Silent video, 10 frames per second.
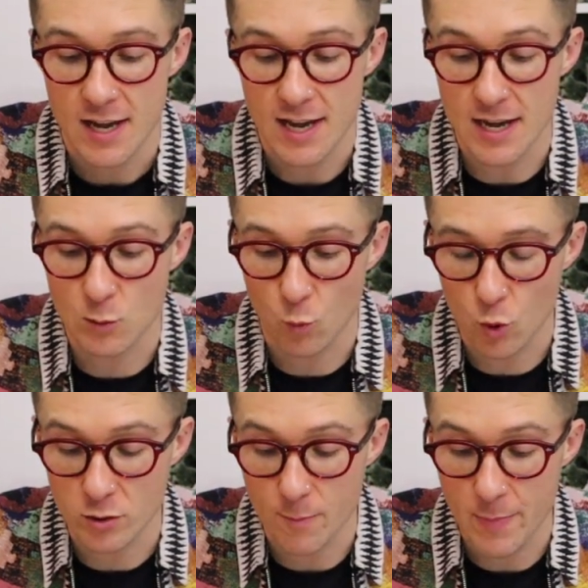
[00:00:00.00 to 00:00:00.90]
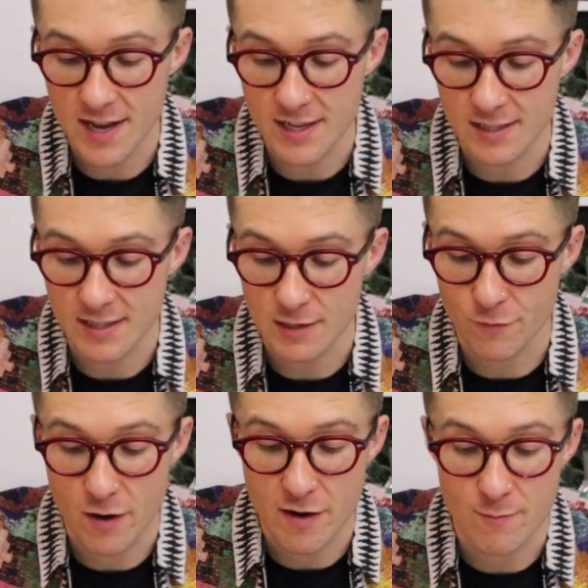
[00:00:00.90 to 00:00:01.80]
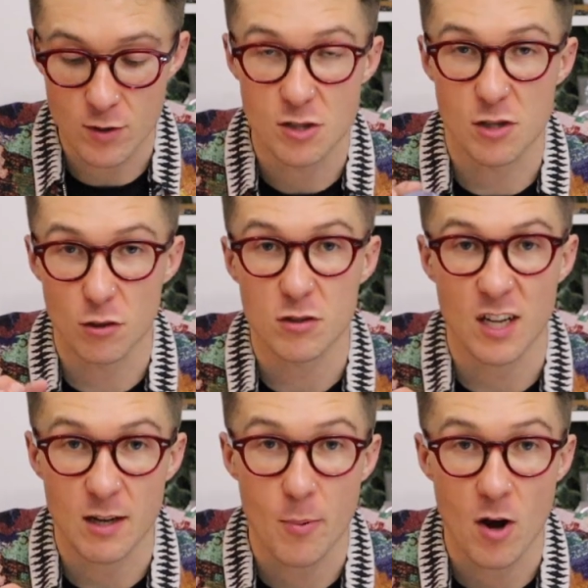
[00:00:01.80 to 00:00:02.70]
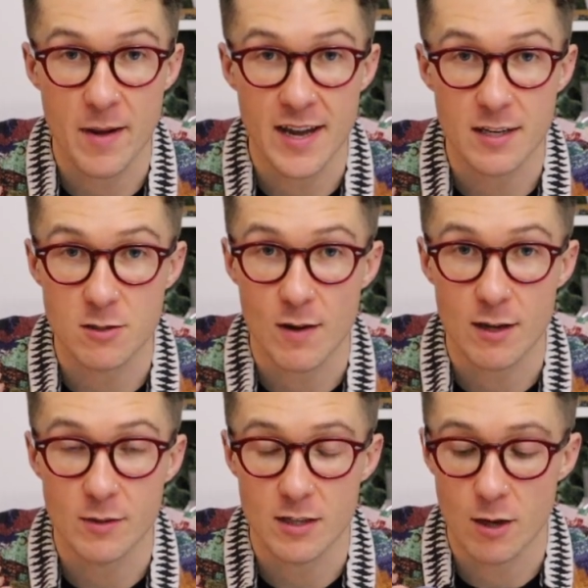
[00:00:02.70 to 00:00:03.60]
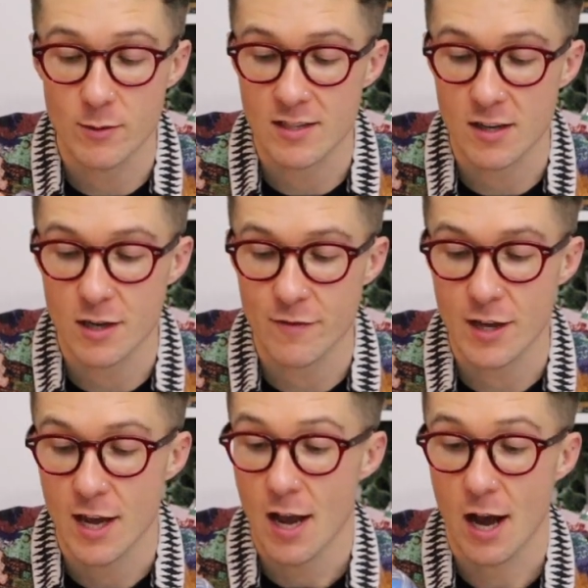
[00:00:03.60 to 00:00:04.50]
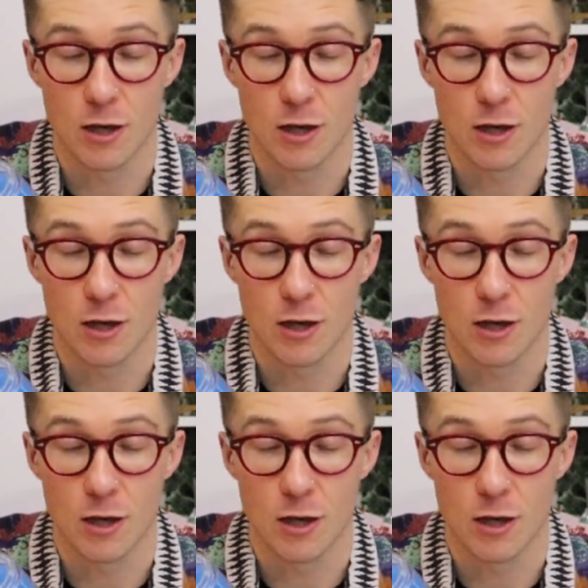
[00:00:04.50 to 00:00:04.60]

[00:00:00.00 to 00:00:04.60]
It is water-based, it's very much looks like a pomade as well when you go inside of it.